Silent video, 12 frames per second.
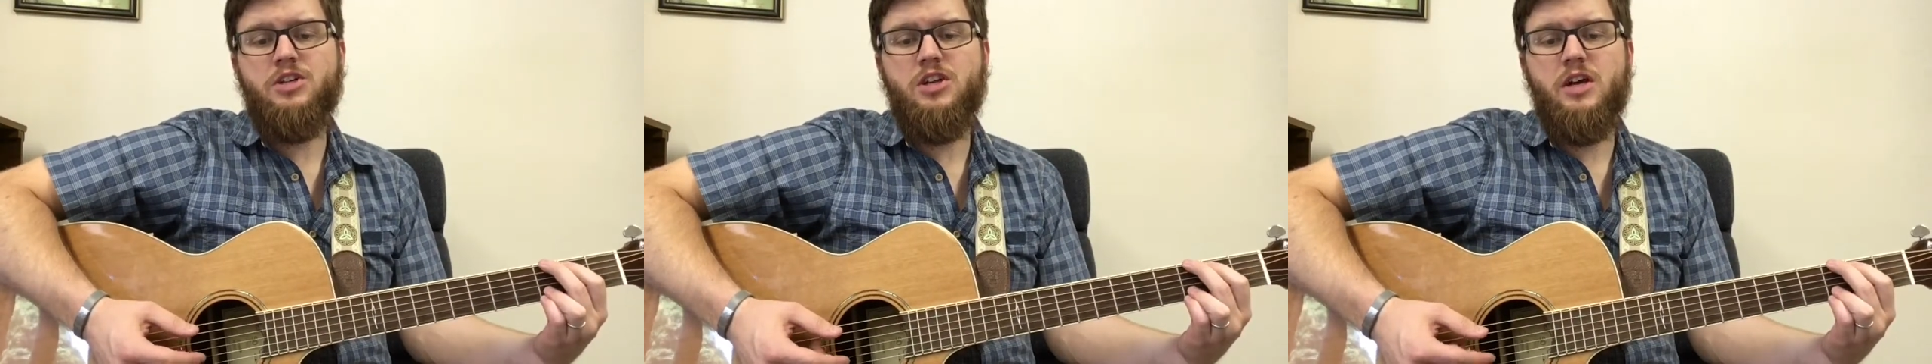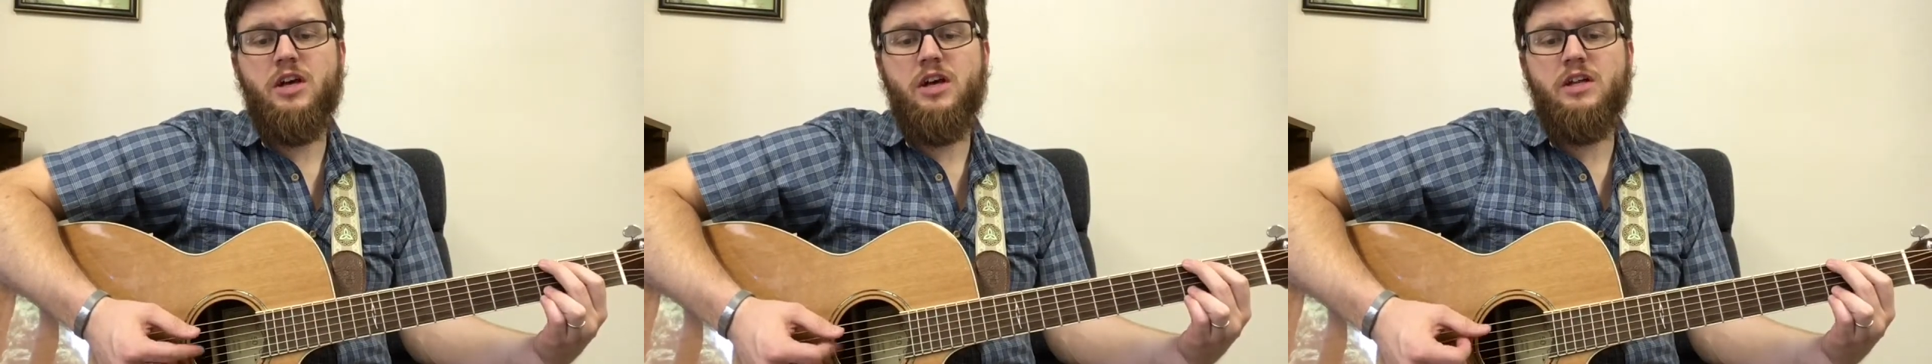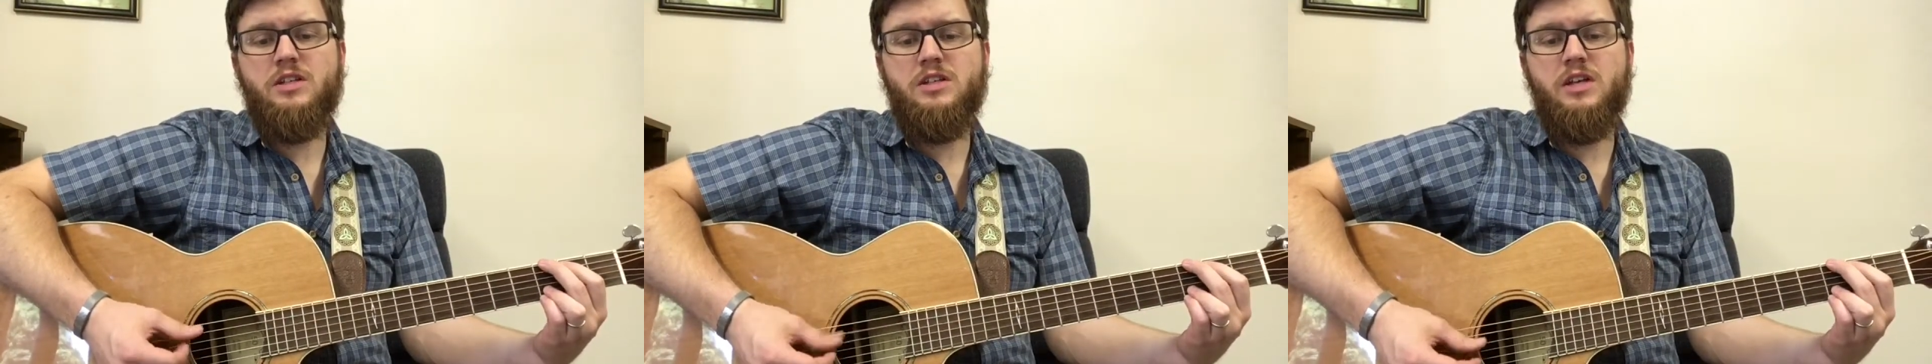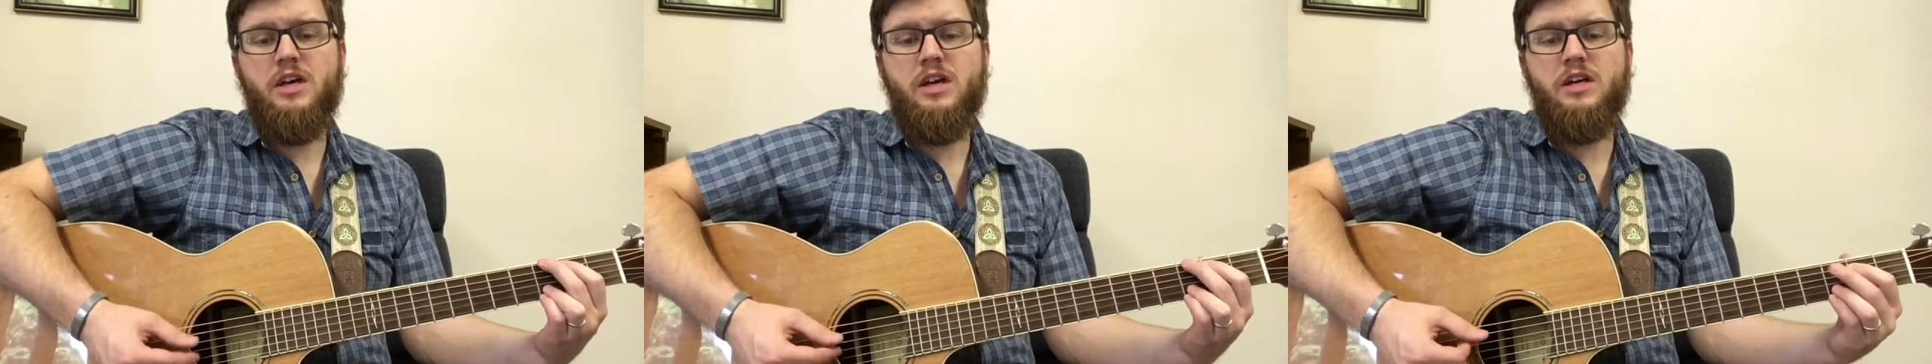
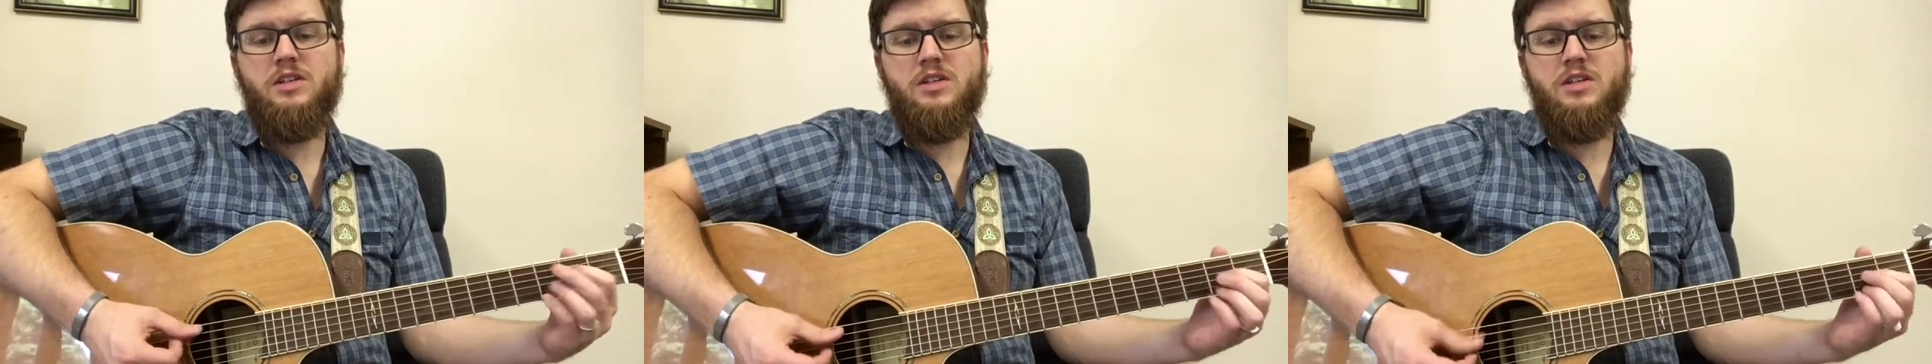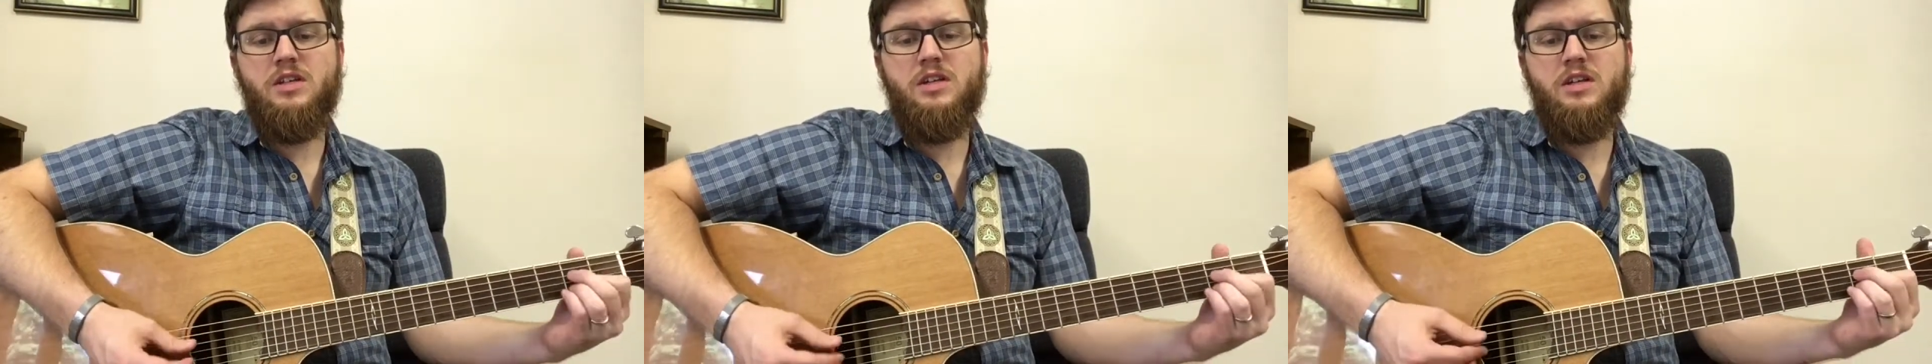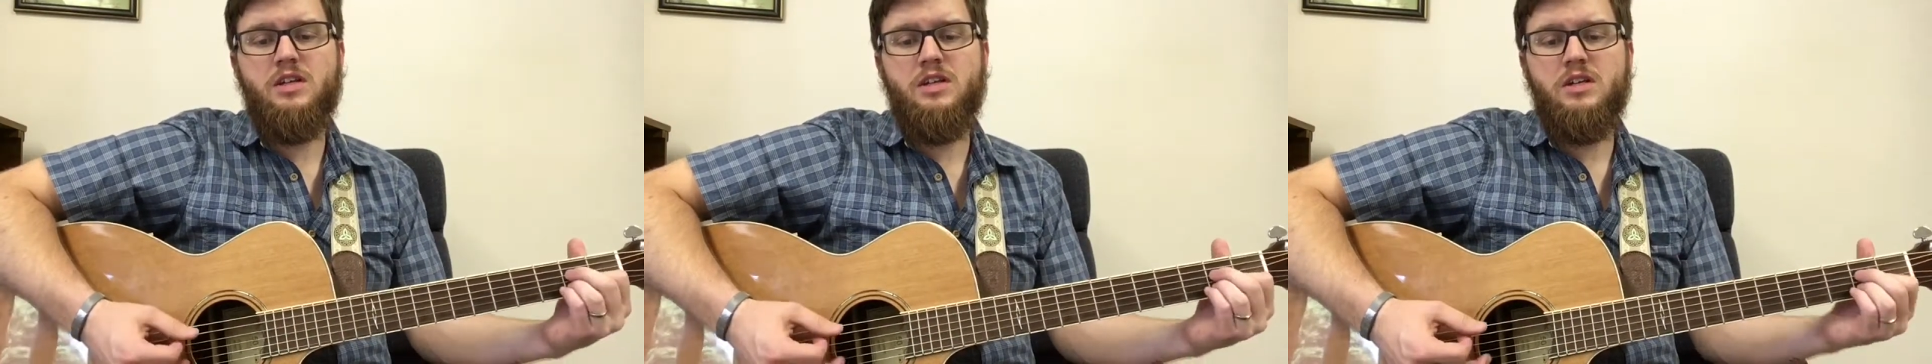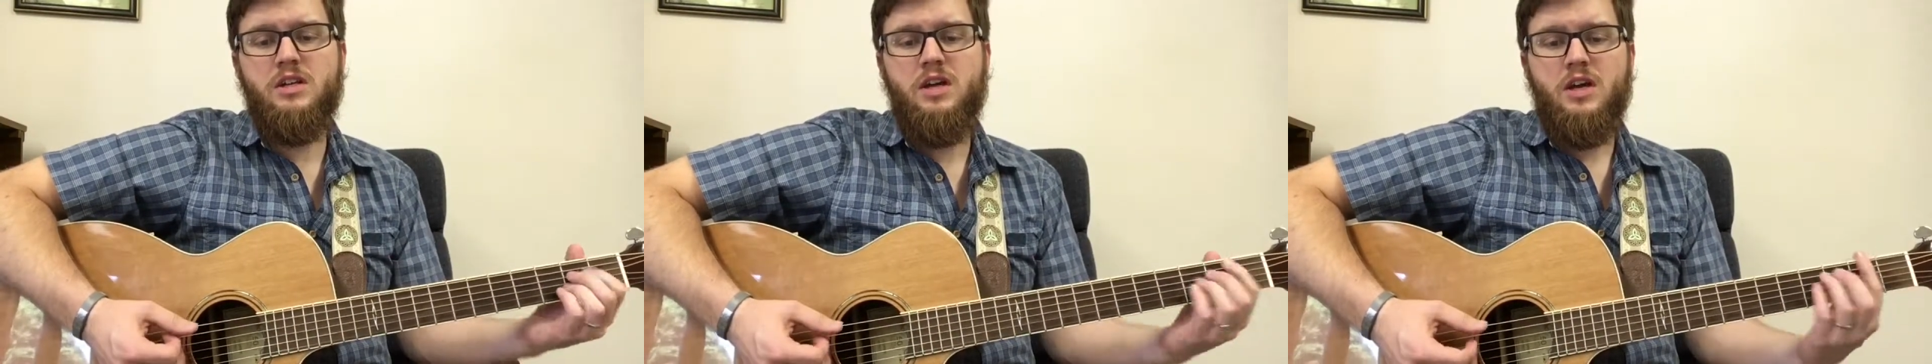shuts us
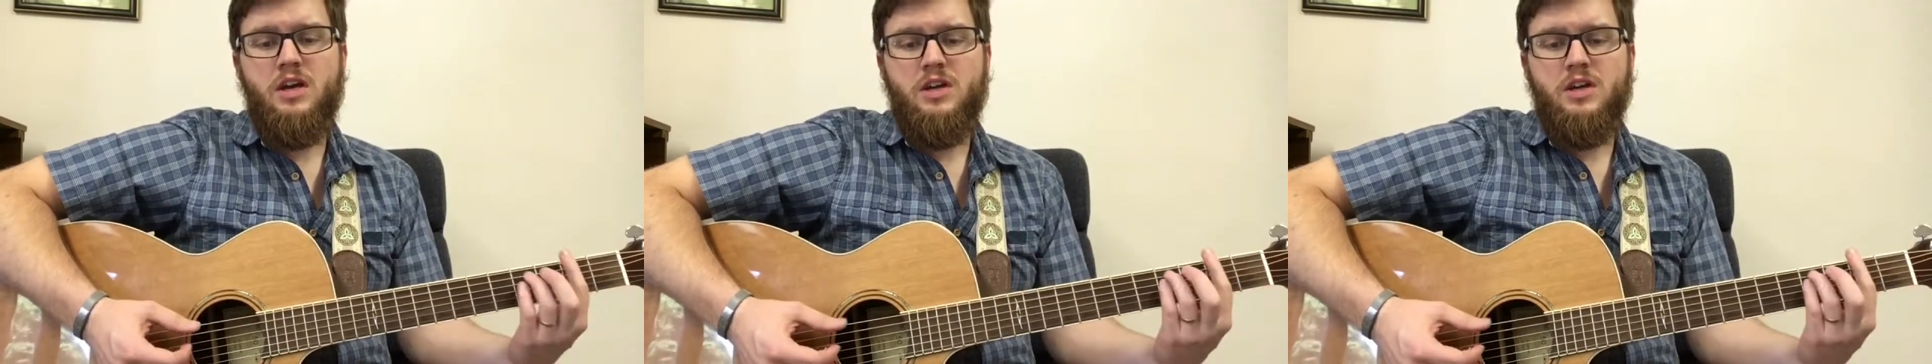in